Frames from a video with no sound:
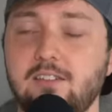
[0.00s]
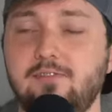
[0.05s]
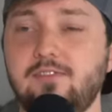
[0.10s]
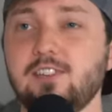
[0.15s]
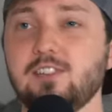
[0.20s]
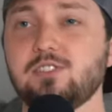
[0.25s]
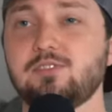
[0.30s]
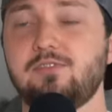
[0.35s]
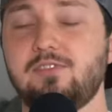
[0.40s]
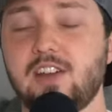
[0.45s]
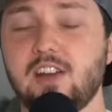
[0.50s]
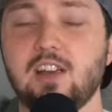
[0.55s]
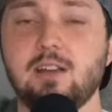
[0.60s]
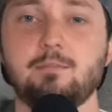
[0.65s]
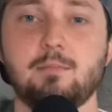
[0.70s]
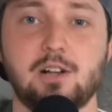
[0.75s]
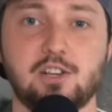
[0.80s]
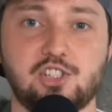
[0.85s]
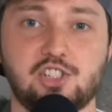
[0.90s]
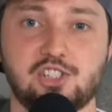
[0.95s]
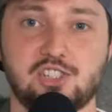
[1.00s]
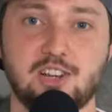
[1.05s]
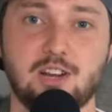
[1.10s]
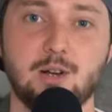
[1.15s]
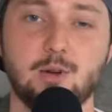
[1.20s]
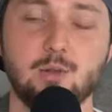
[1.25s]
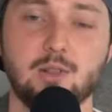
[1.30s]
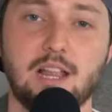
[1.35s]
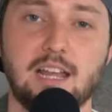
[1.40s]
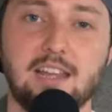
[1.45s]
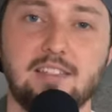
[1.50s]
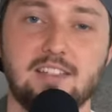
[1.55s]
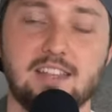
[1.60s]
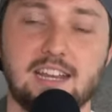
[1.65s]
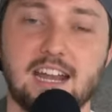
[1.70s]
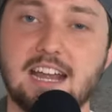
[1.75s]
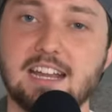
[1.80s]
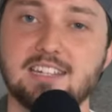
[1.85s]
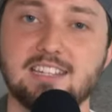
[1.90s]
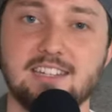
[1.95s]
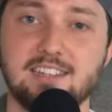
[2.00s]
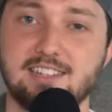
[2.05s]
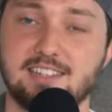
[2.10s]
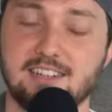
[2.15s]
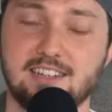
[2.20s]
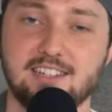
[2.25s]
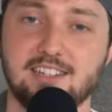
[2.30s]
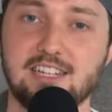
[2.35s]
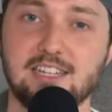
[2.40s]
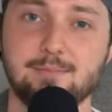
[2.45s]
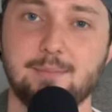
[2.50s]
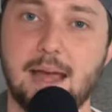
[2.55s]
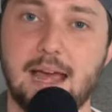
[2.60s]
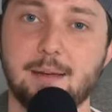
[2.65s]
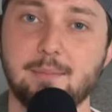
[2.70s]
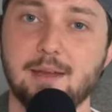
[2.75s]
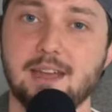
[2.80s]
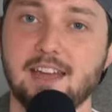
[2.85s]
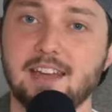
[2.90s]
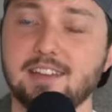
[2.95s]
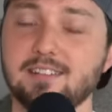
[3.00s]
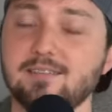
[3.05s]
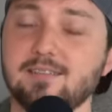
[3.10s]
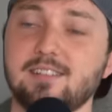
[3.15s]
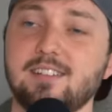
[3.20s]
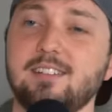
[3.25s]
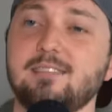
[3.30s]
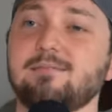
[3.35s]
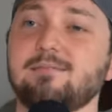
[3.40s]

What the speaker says: It feels very much so like the 1960s Batman.